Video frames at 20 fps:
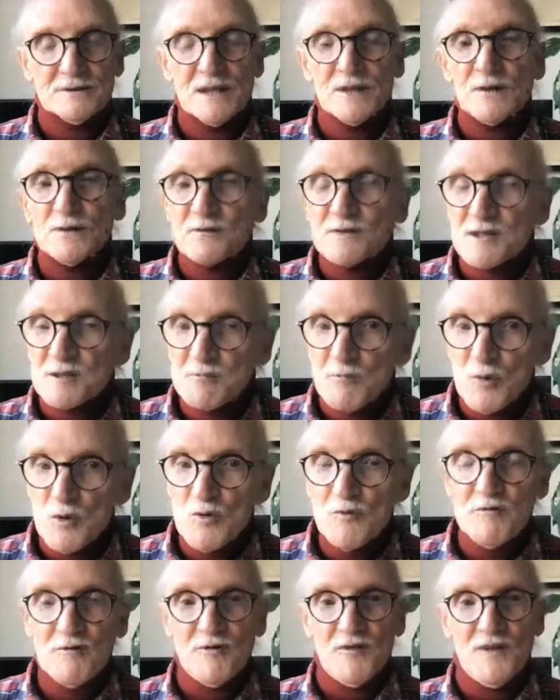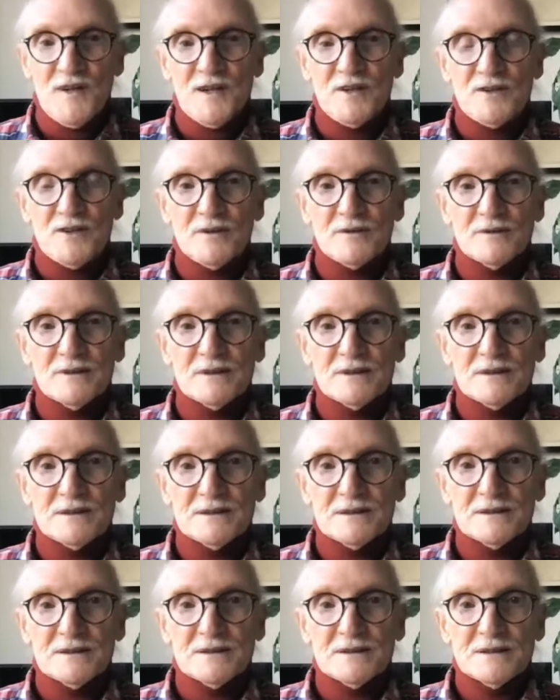They don't spoon feed you
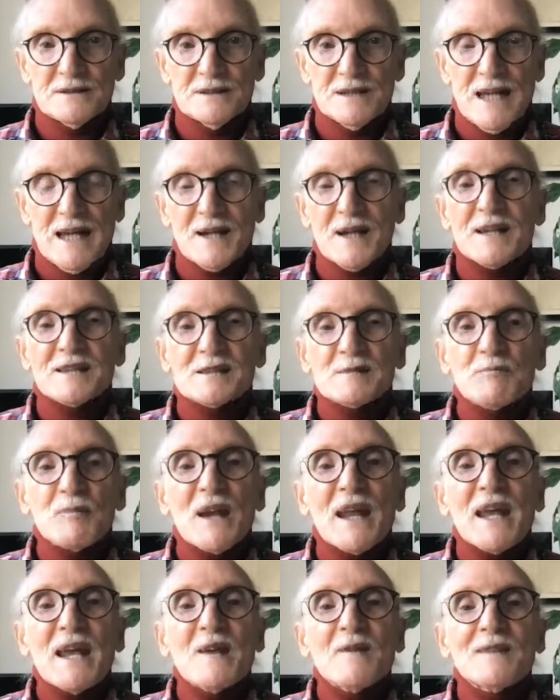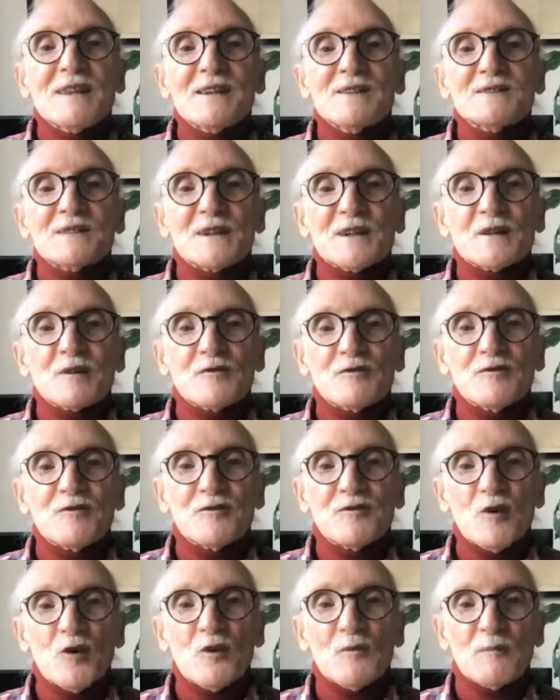and explain these little
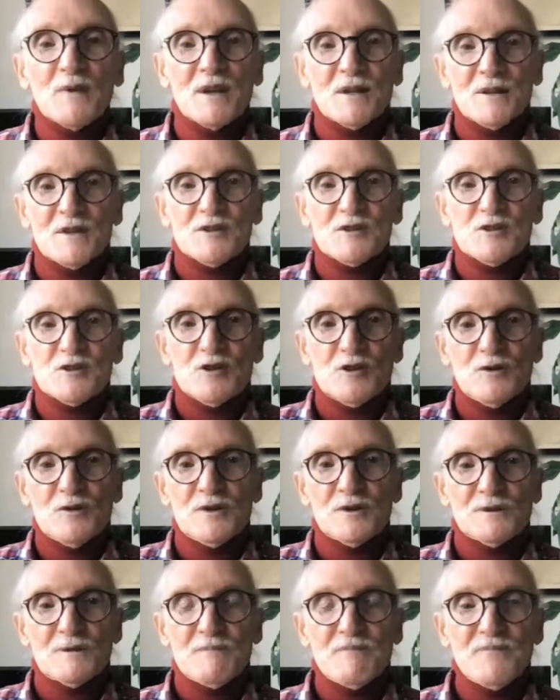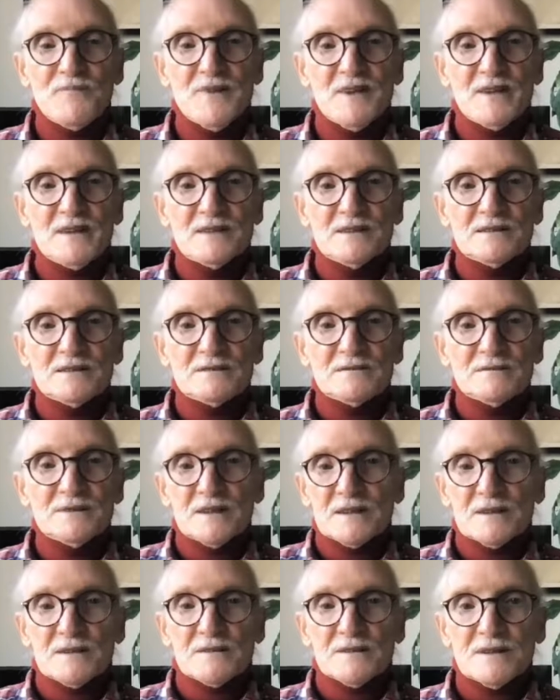formulas to you.
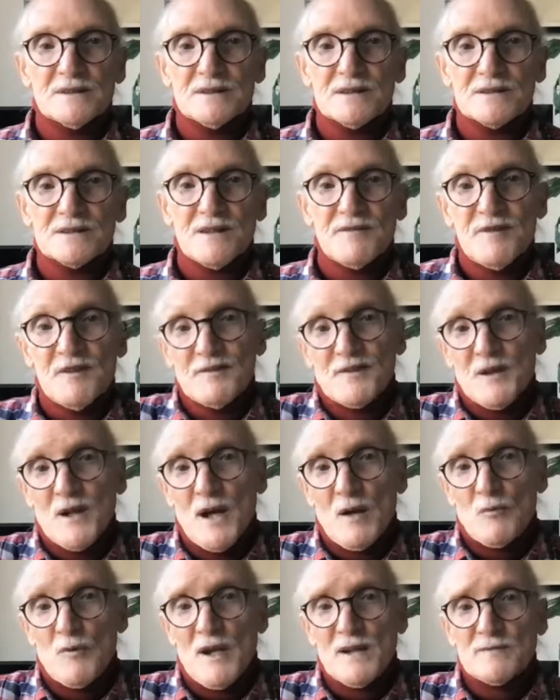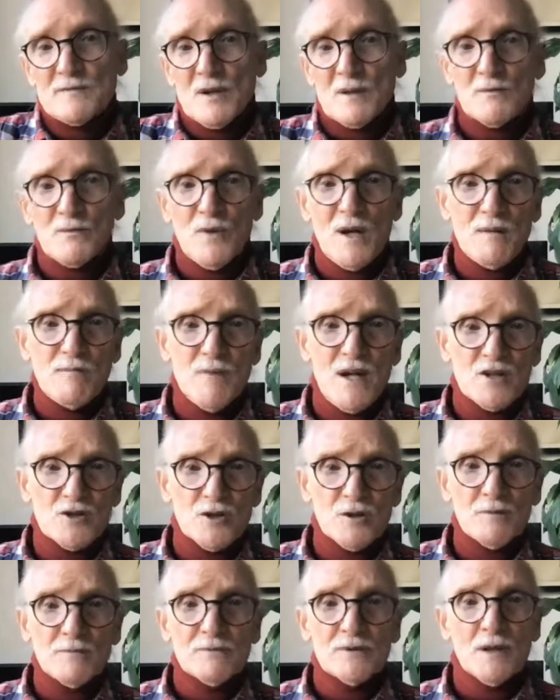You know, they just say 59 weight
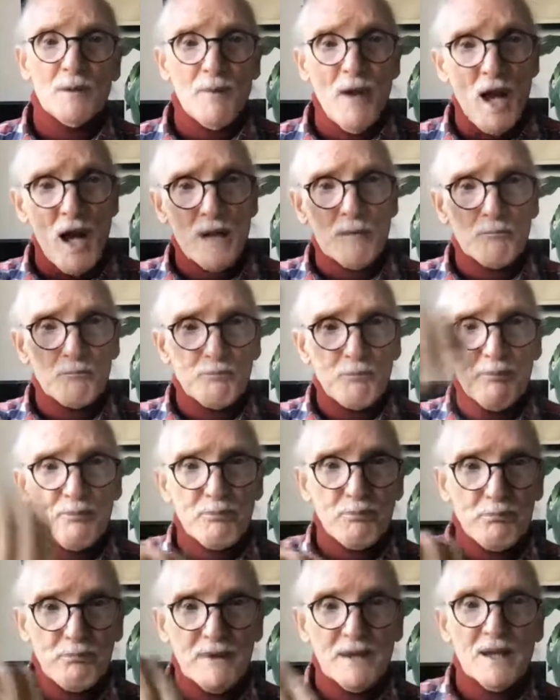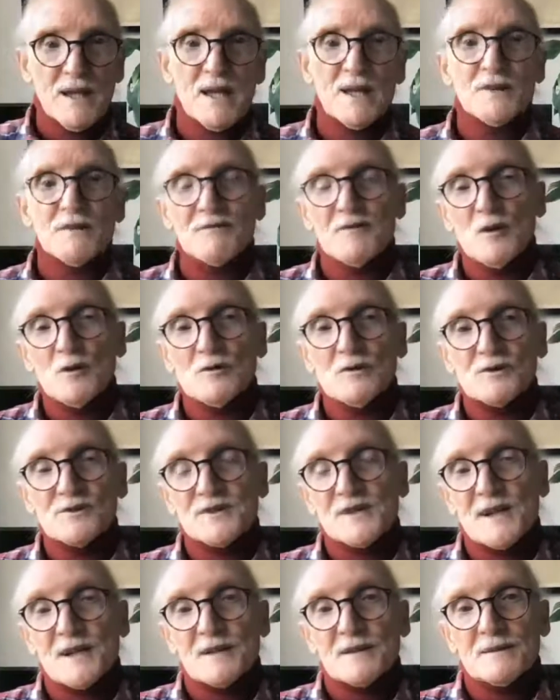measure, goodbye, and the phone
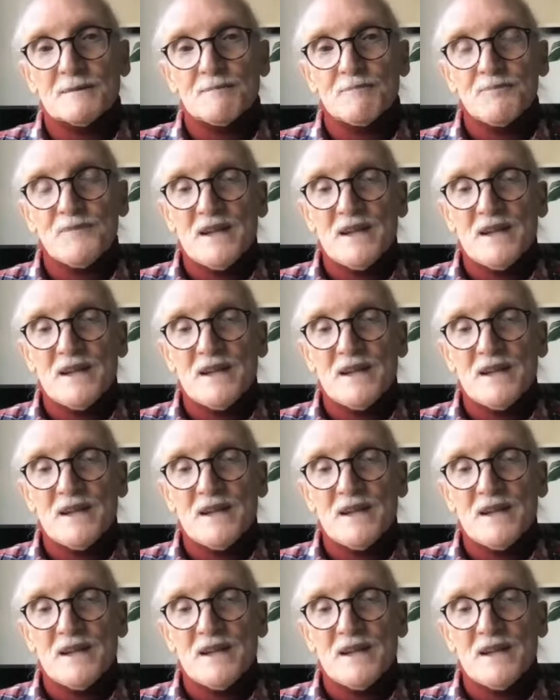goes down.